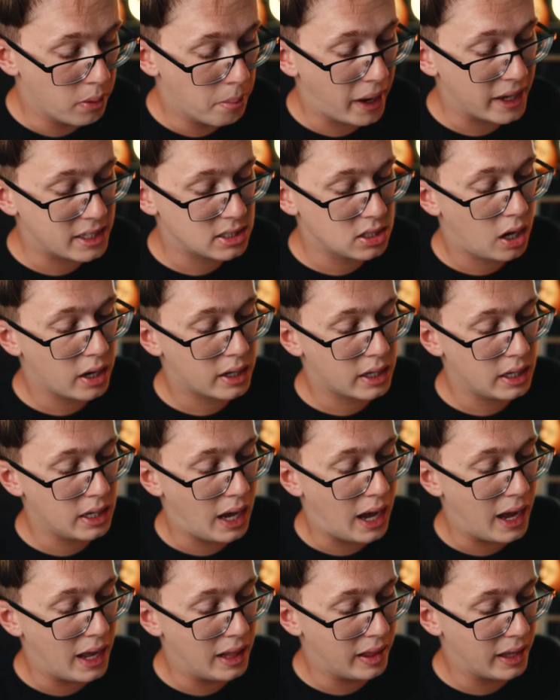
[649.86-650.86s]
the mic socket,
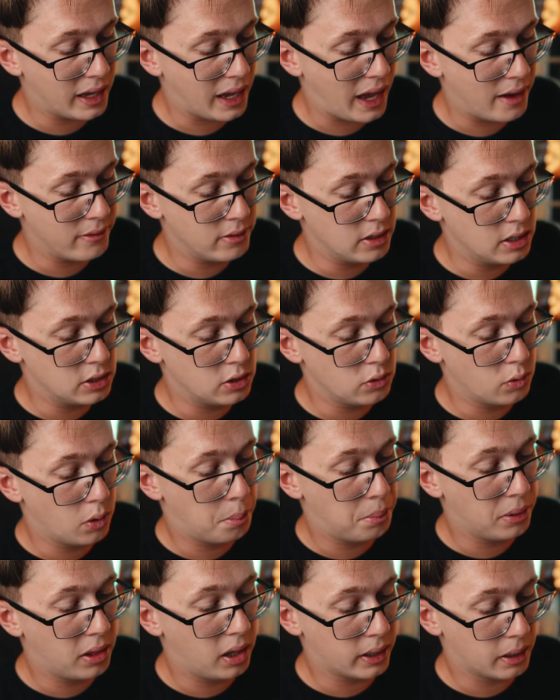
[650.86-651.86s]
I like having to do a
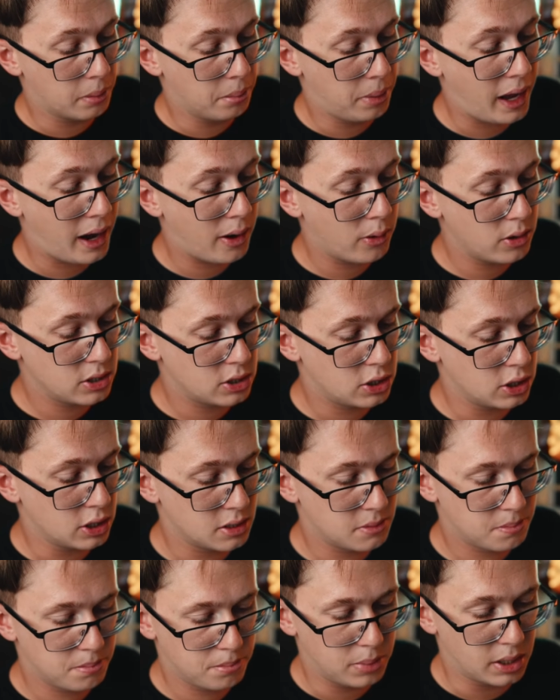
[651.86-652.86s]
plug and power,
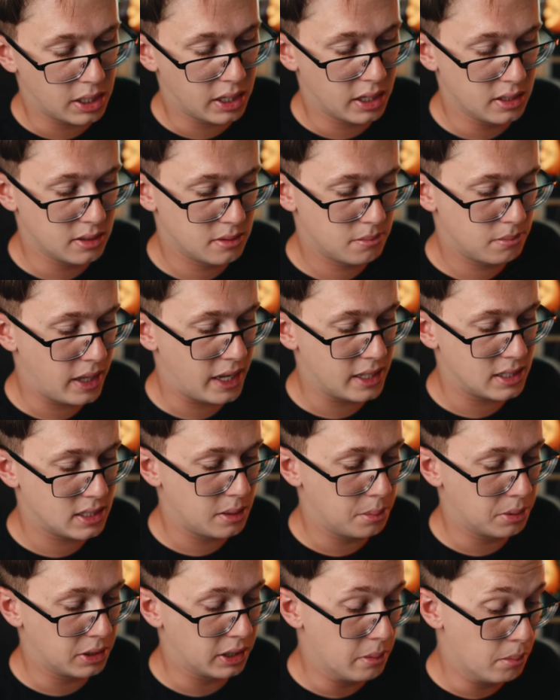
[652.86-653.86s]
just because that's
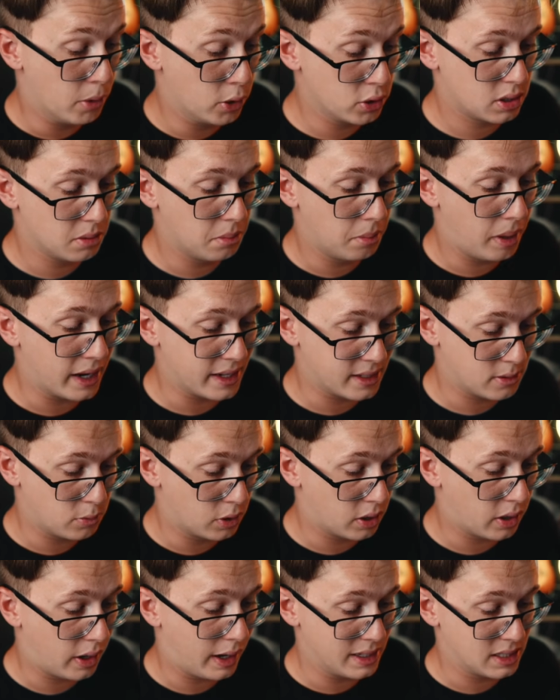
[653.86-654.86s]
typically most of the mics
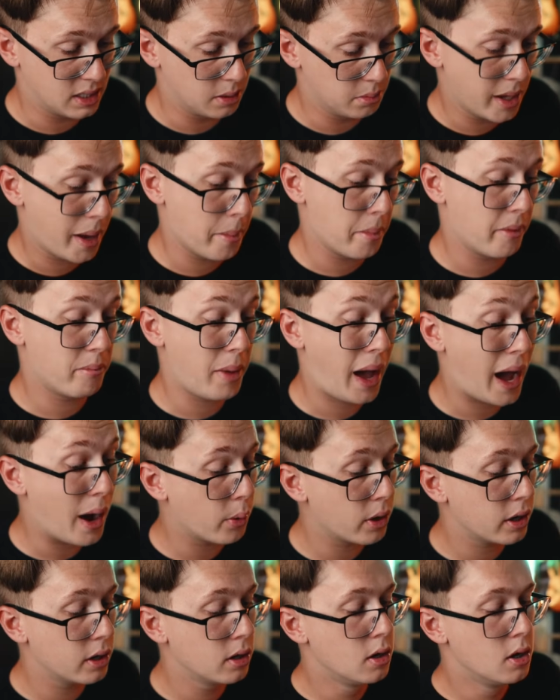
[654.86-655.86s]
require some type of
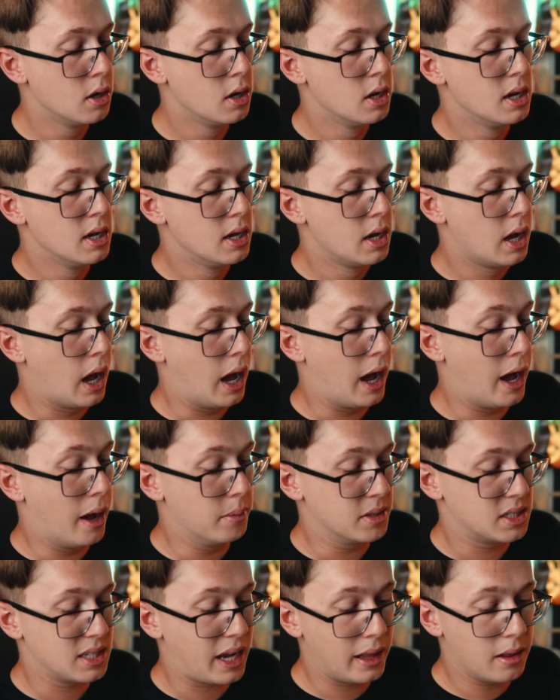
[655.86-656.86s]
power.
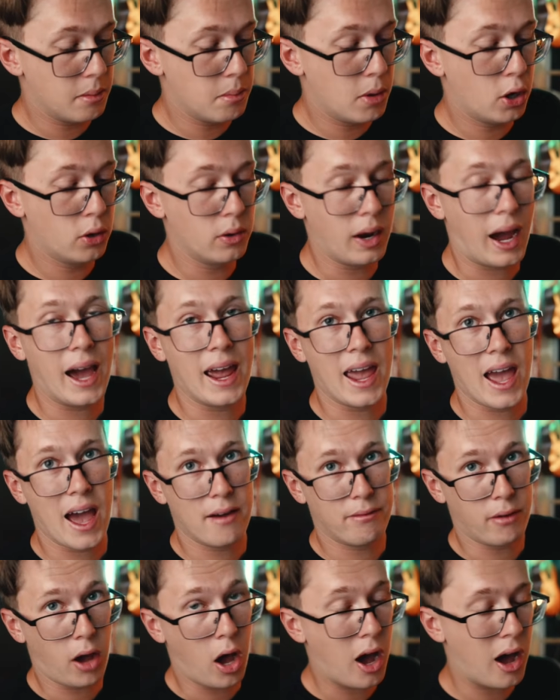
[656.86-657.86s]
Silent mode I
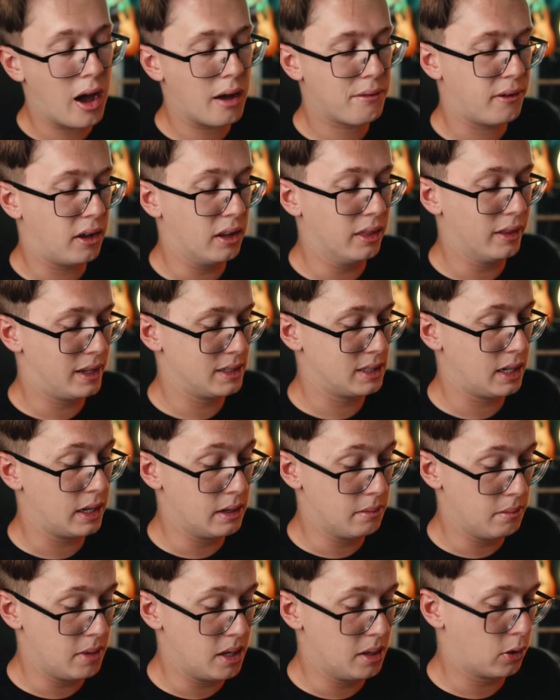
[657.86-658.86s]
have off unless
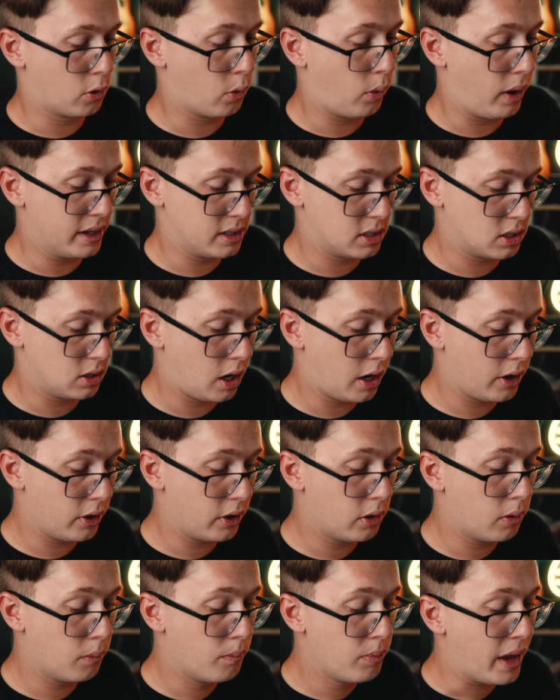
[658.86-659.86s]
I'm in a quiet
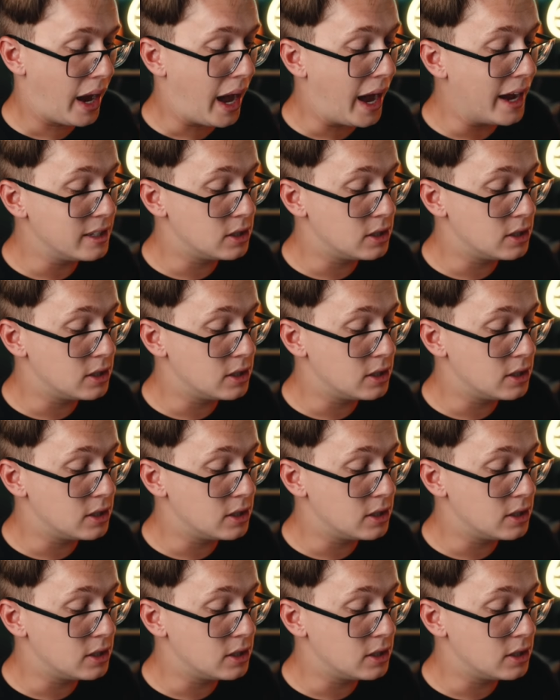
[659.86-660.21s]
scenario. I